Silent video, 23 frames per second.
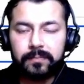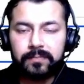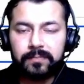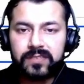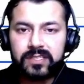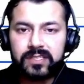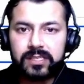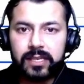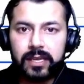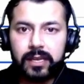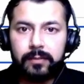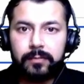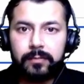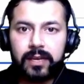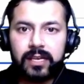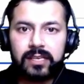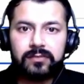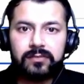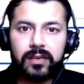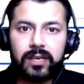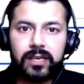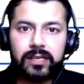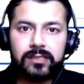Same as
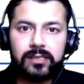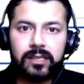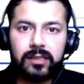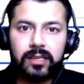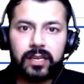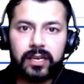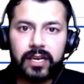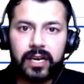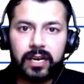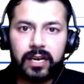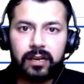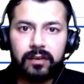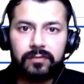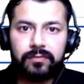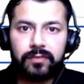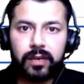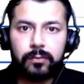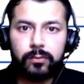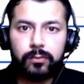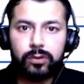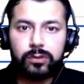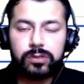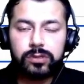well as in the data
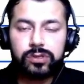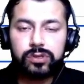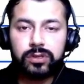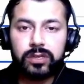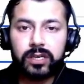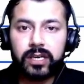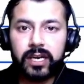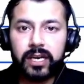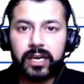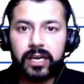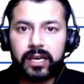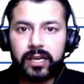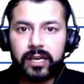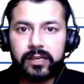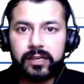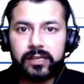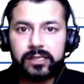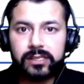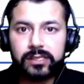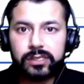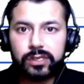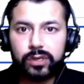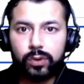frame also, the data
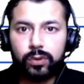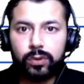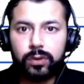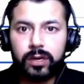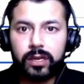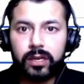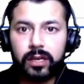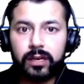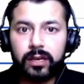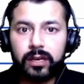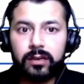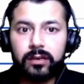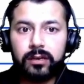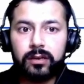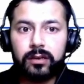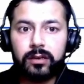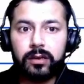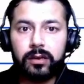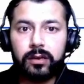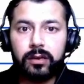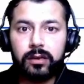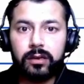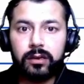is stored in
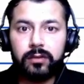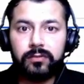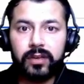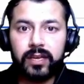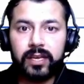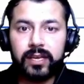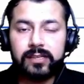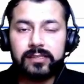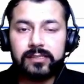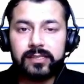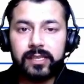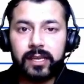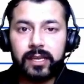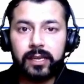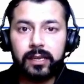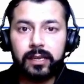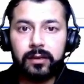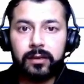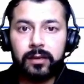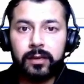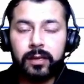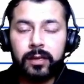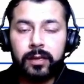we can say
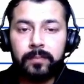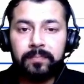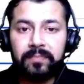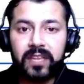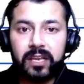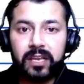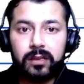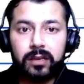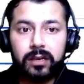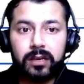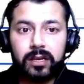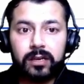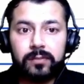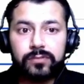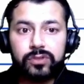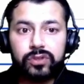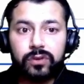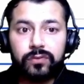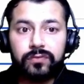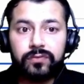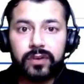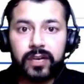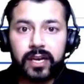in the terms
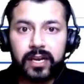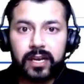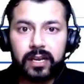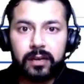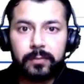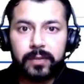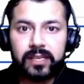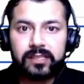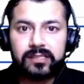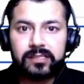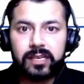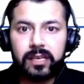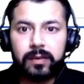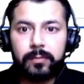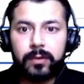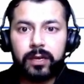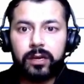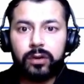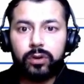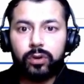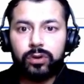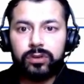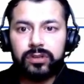of database table
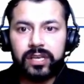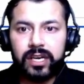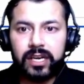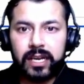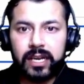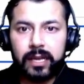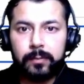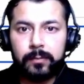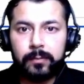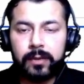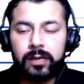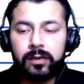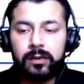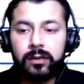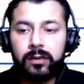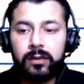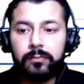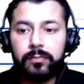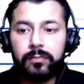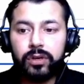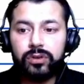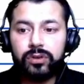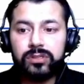or the table,
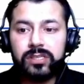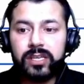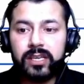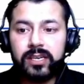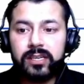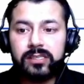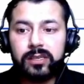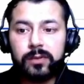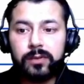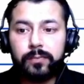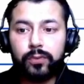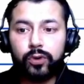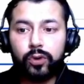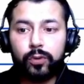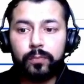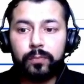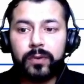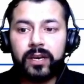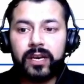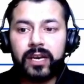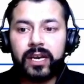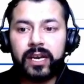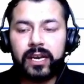because there is a
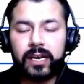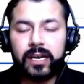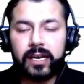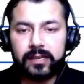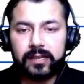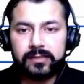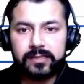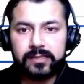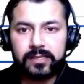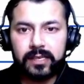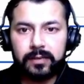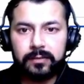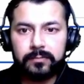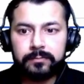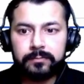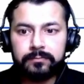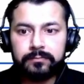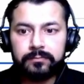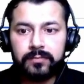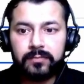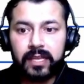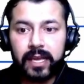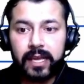proper indexing.
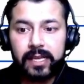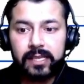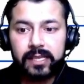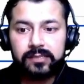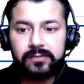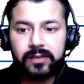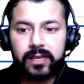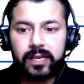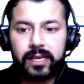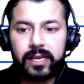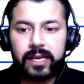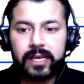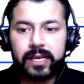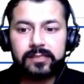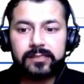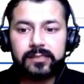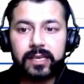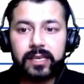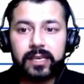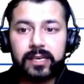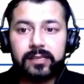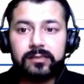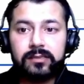As well as
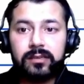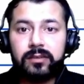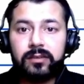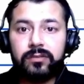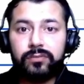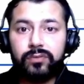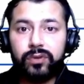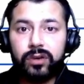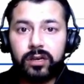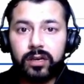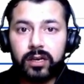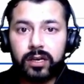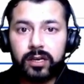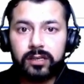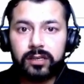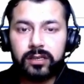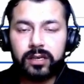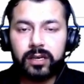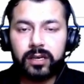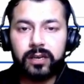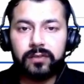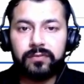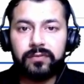there is a one another
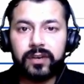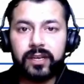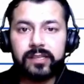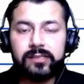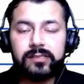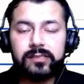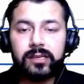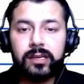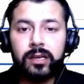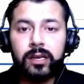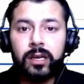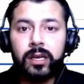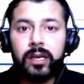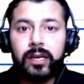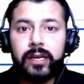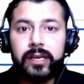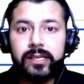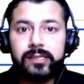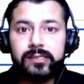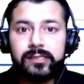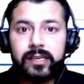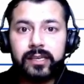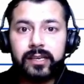difference,
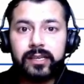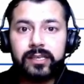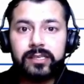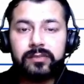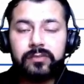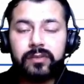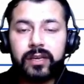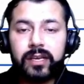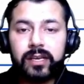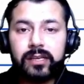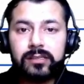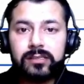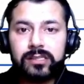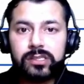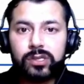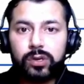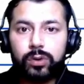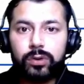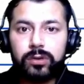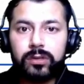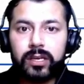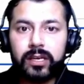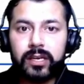in series we can
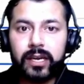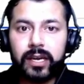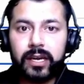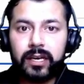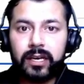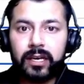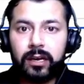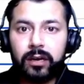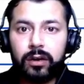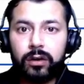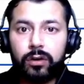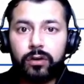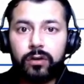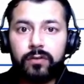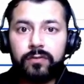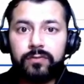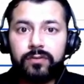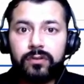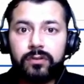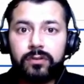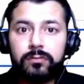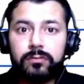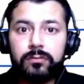store the data of
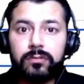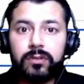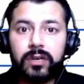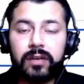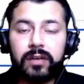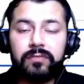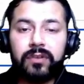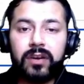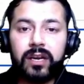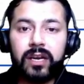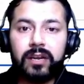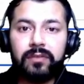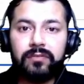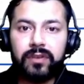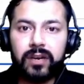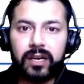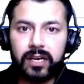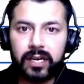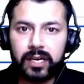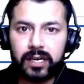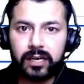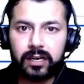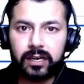different
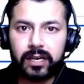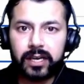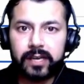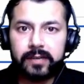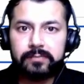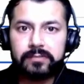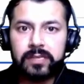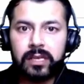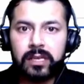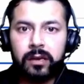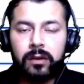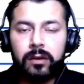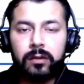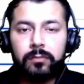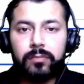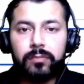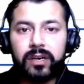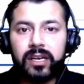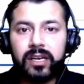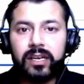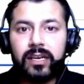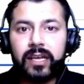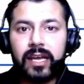data types,
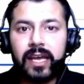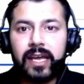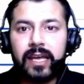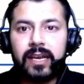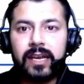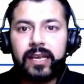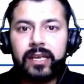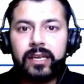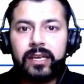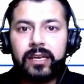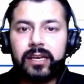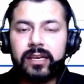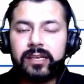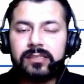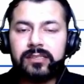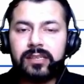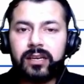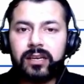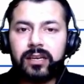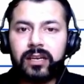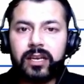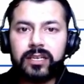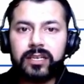but in array it is a
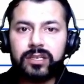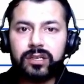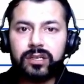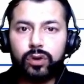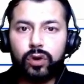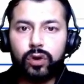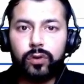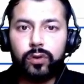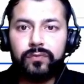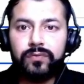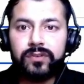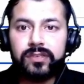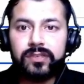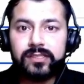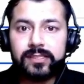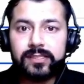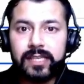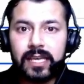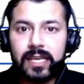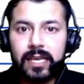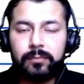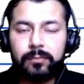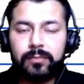collection of
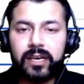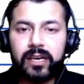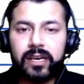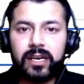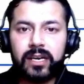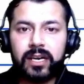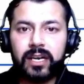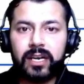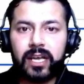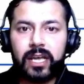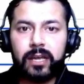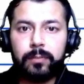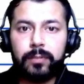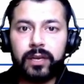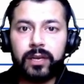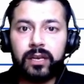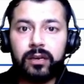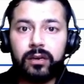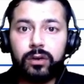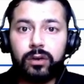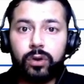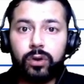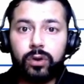same data type in
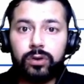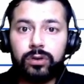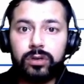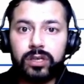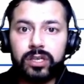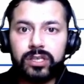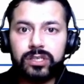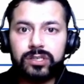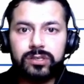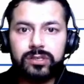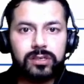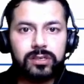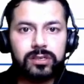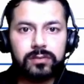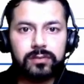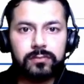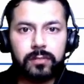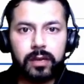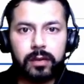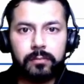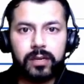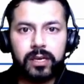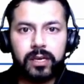contiguous
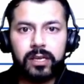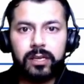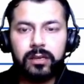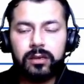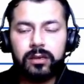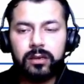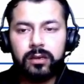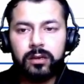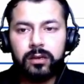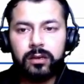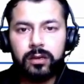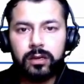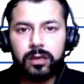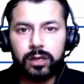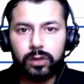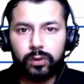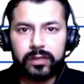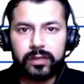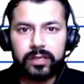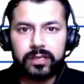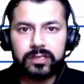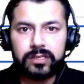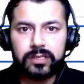memory
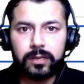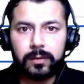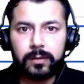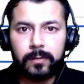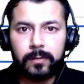location.